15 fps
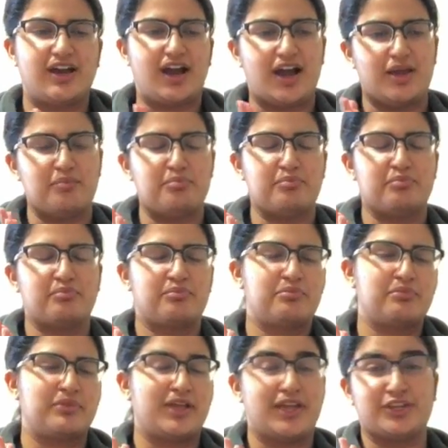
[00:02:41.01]
I'm
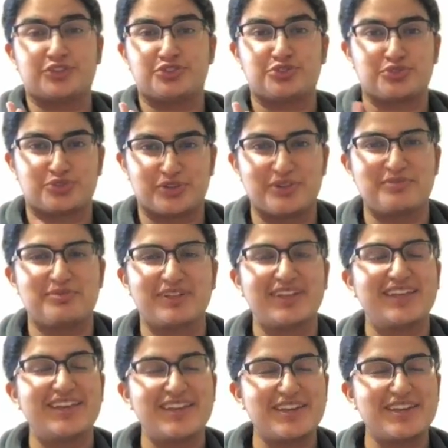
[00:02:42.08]
extremely